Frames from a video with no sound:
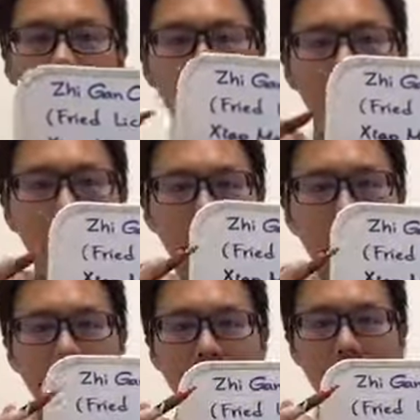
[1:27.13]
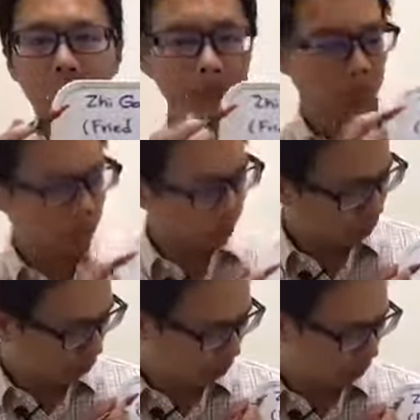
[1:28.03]
First one is
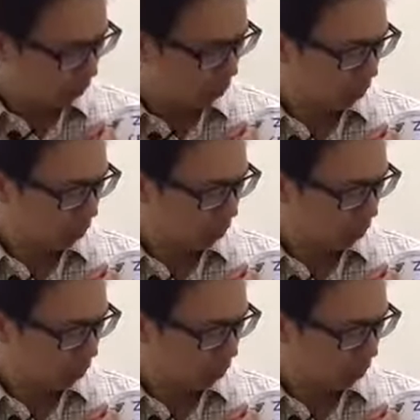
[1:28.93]
called